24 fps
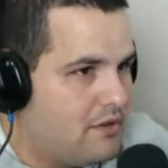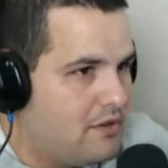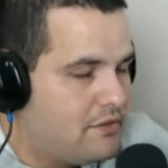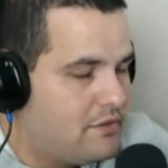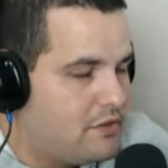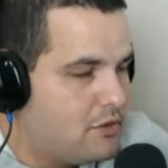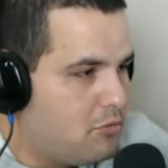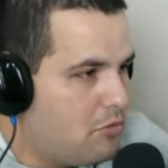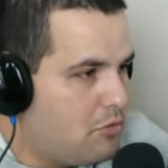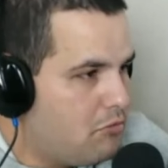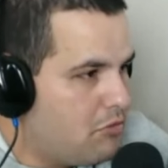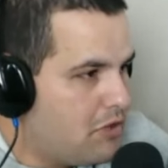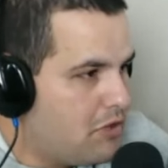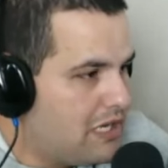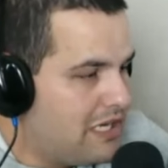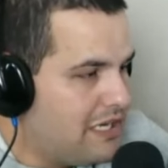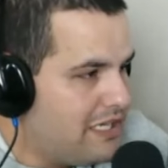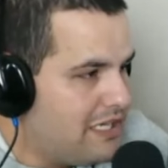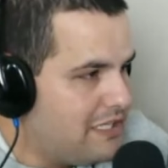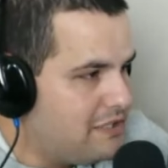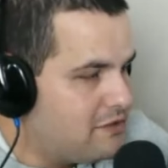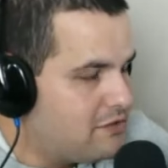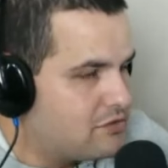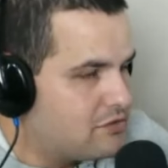Do we really
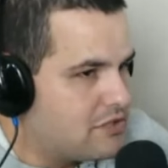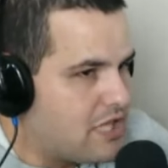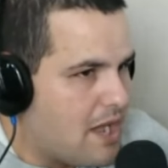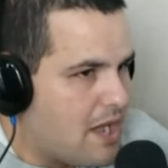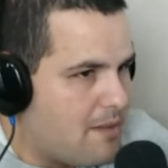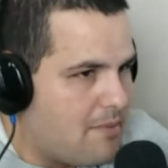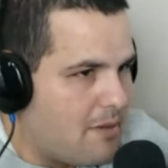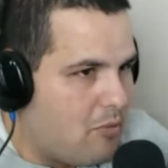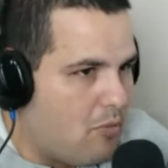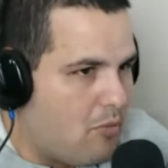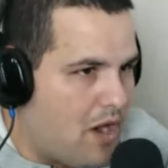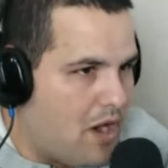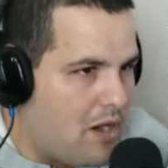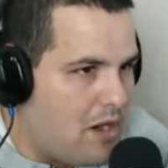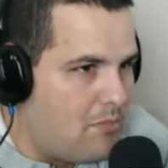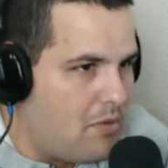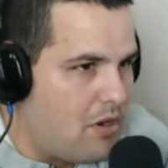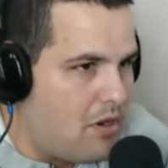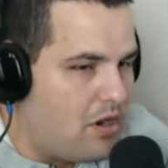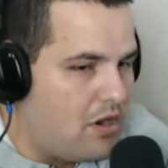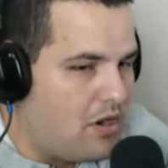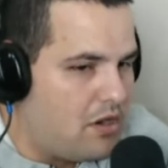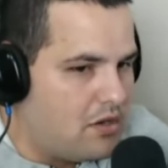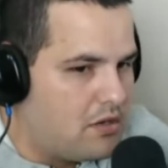need to stop at
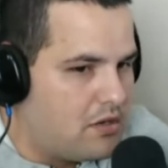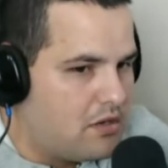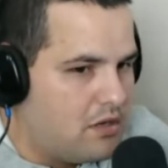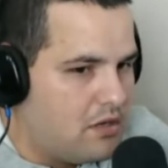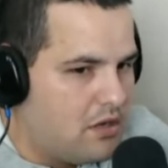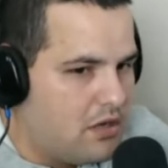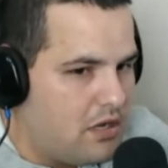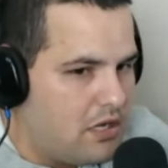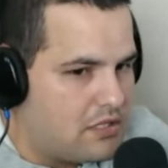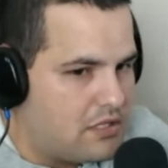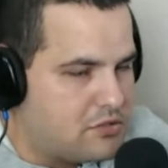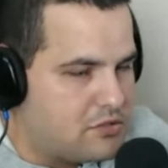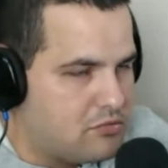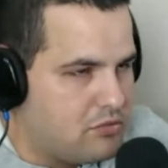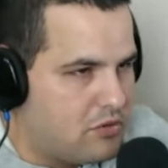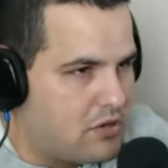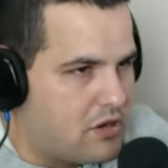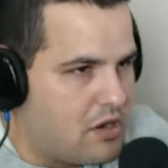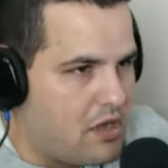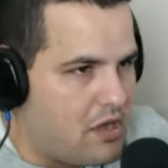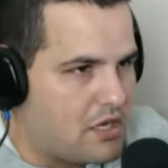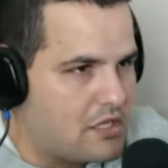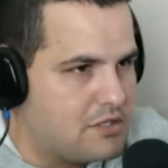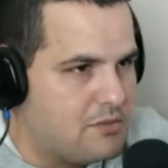Walmart at two
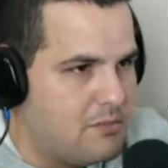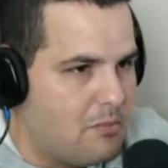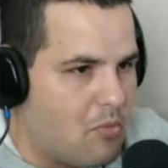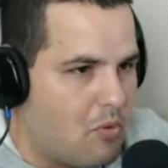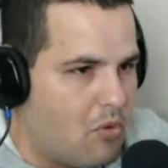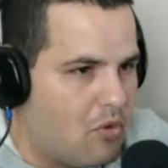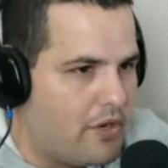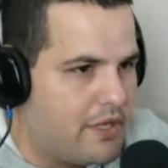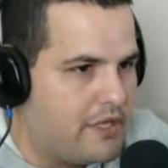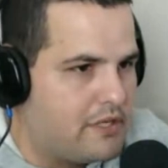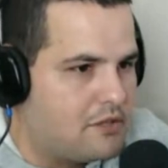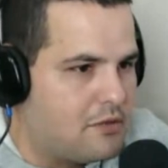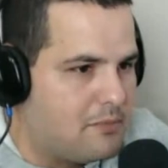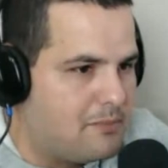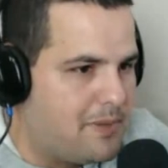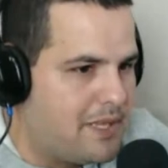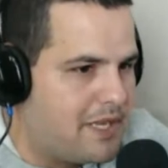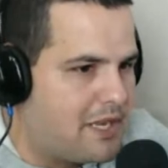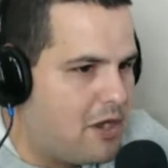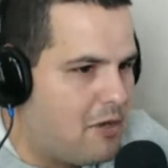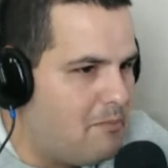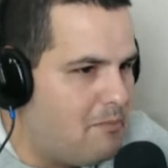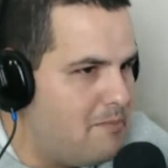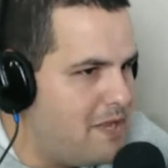o'clock in the morning to
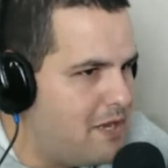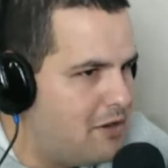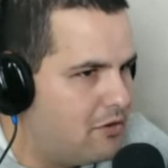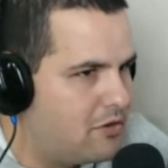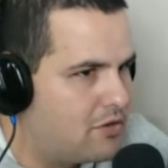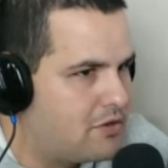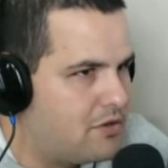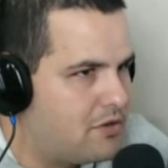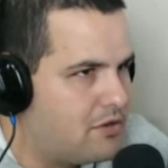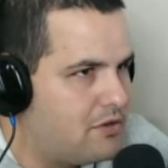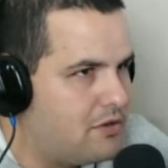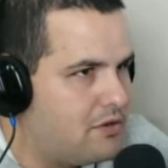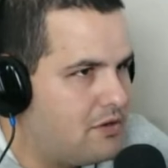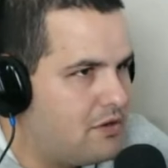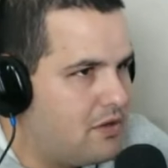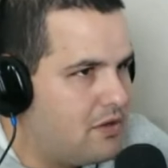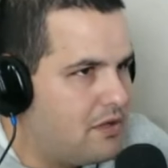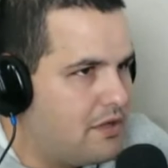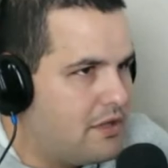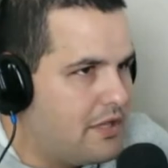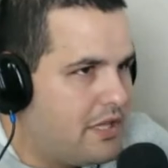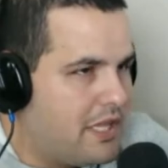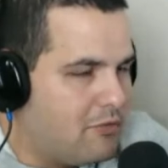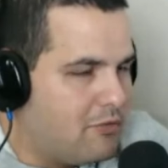pick up milk
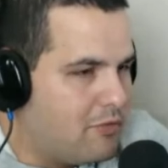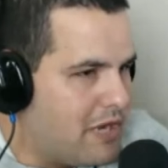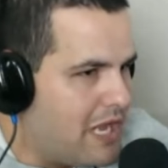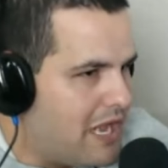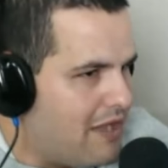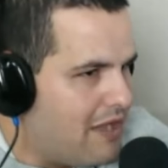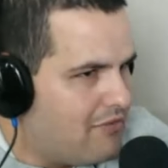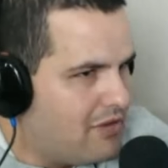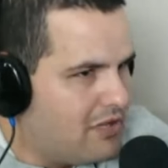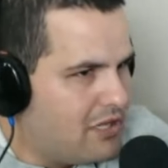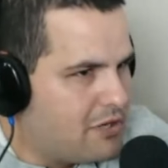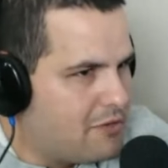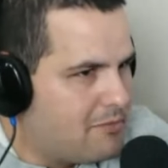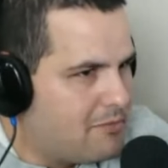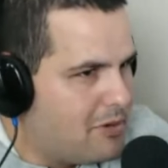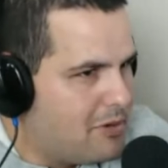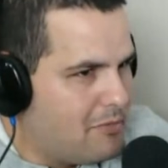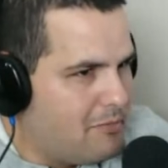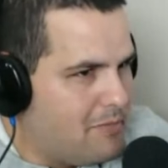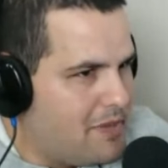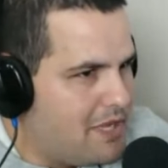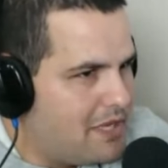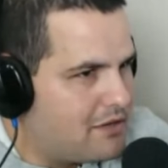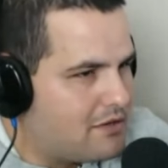if we have a little bit
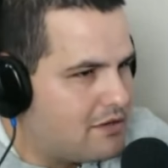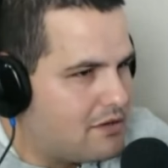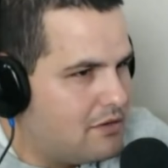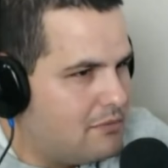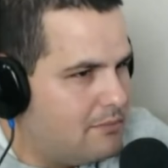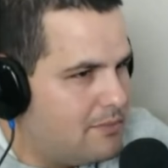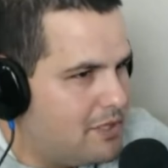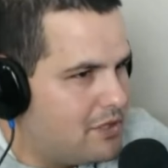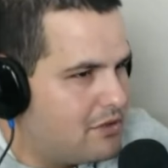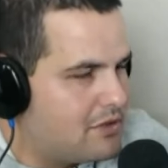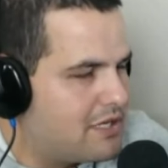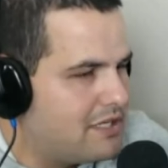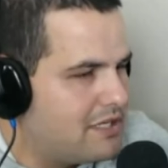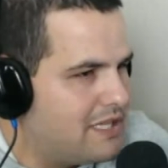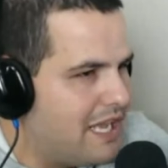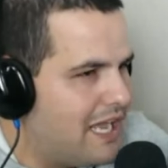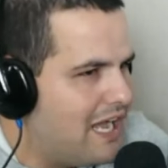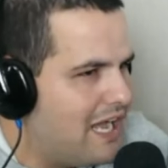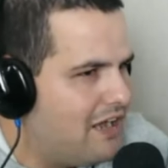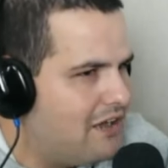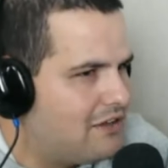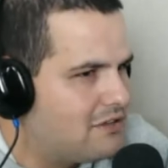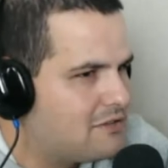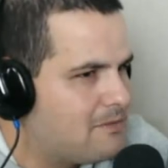of milk milk in the
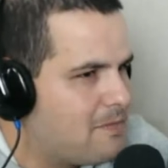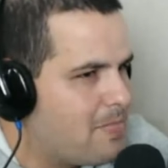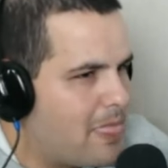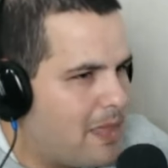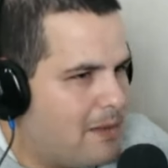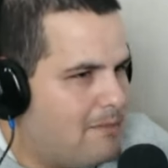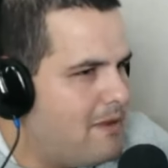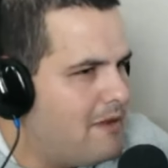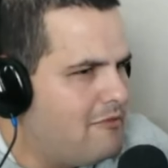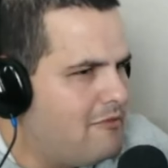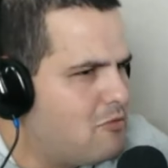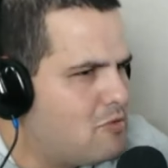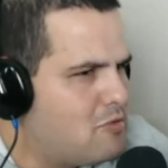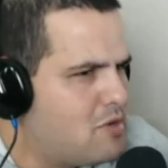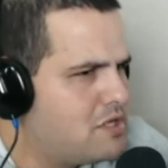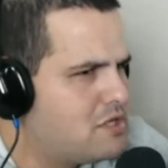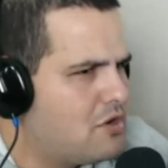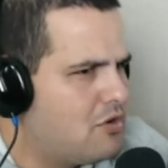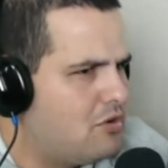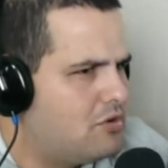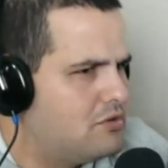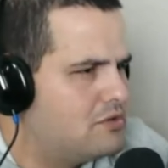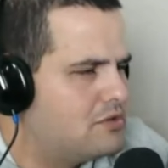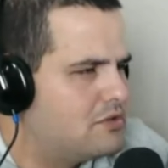house? Maybe we
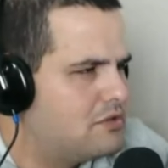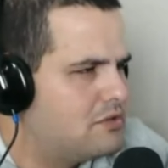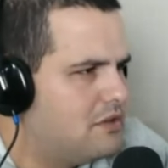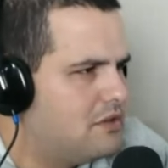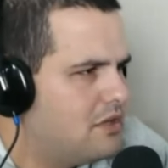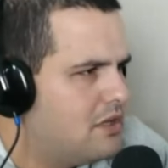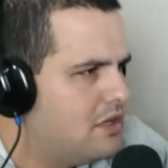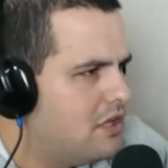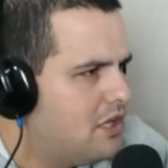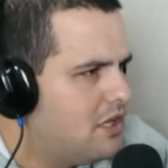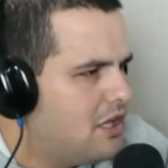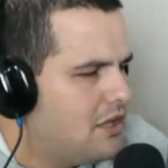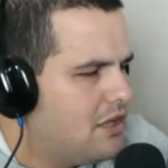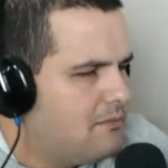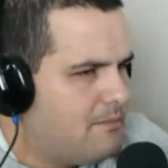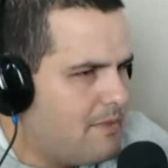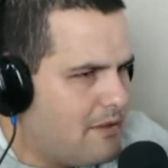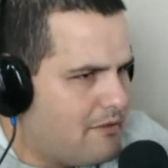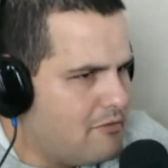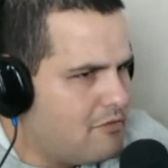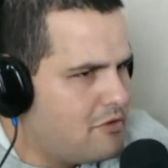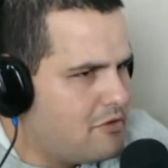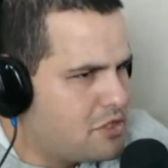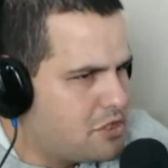don't.
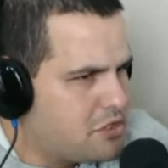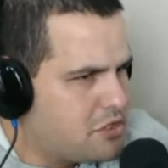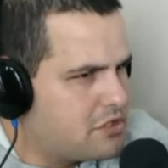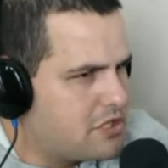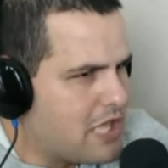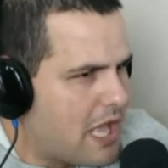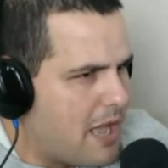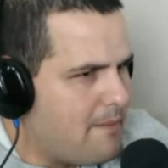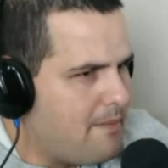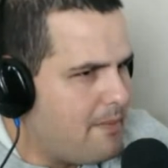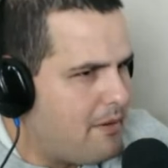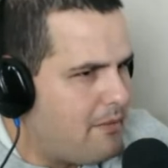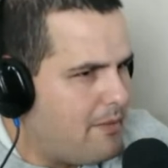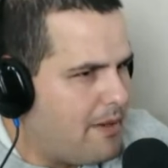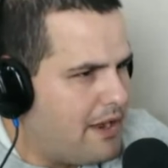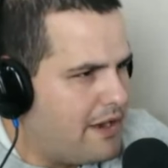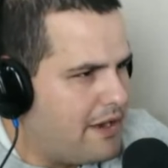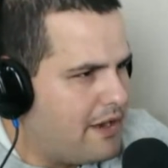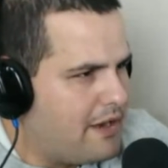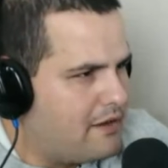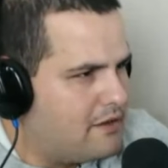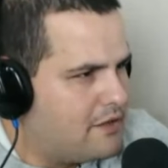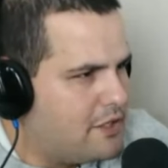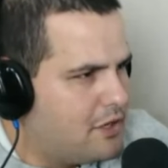Maybe we should stop about
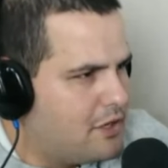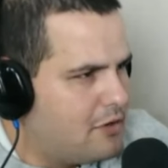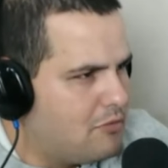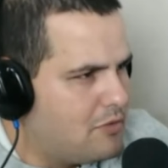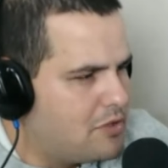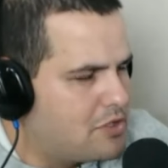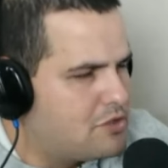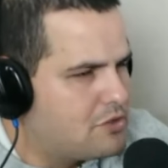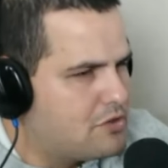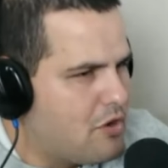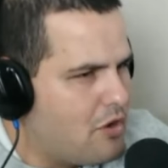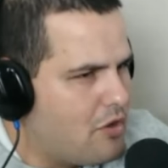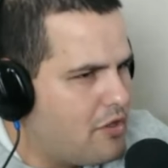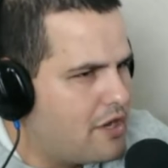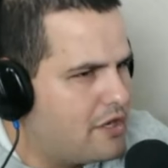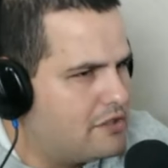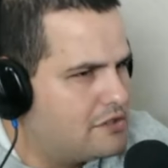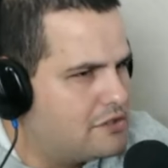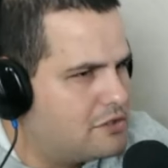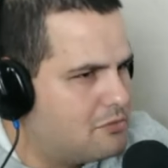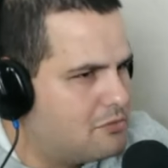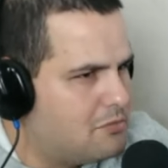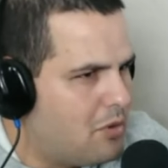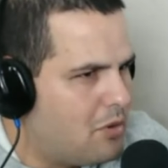it. You know, we should go
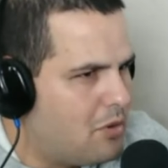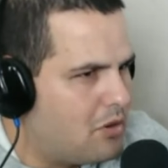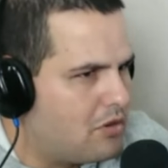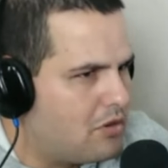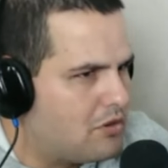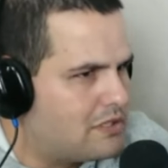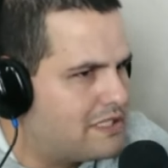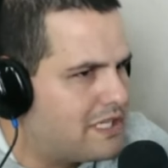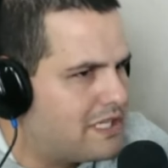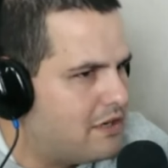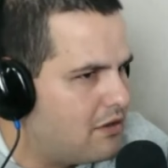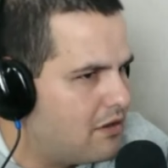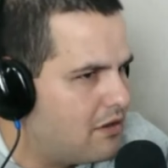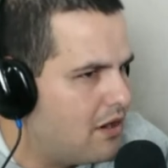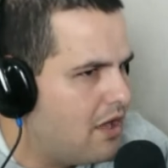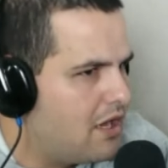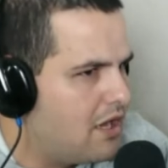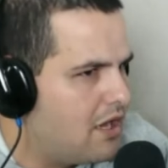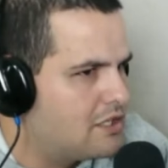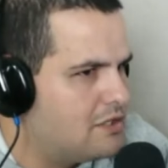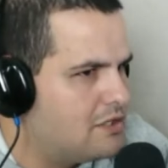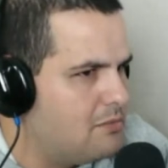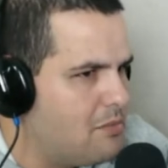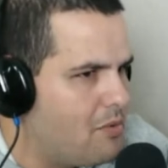there tomorrow at 10
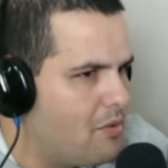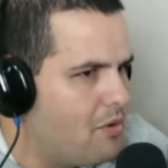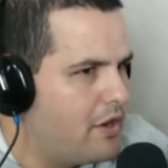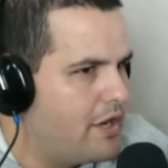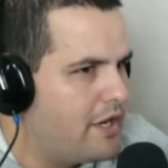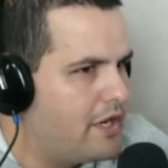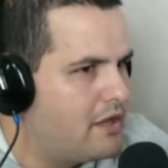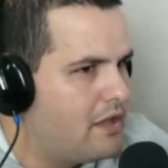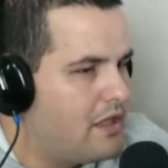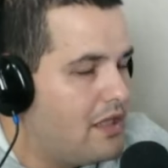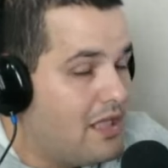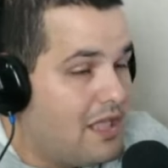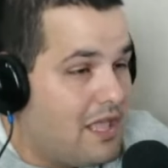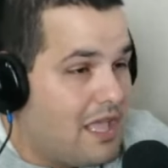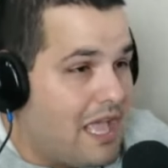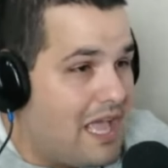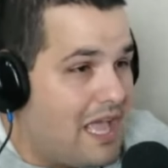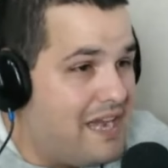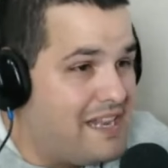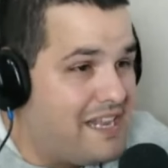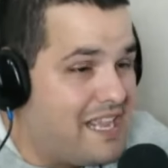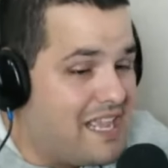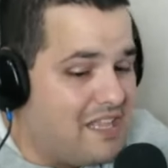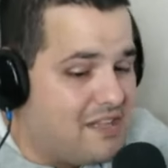o'clock in the morning.
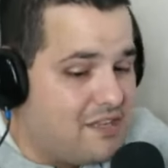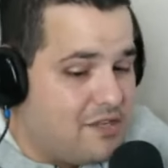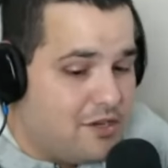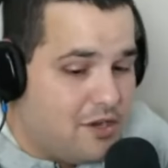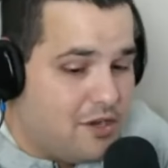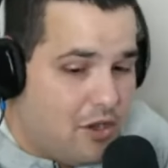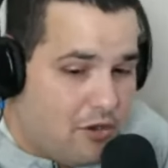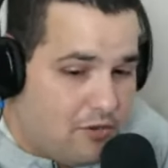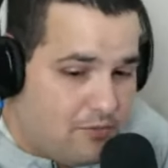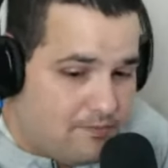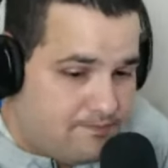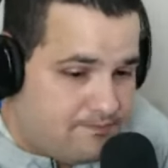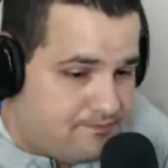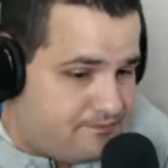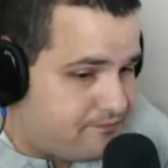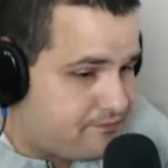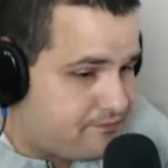And again, you know,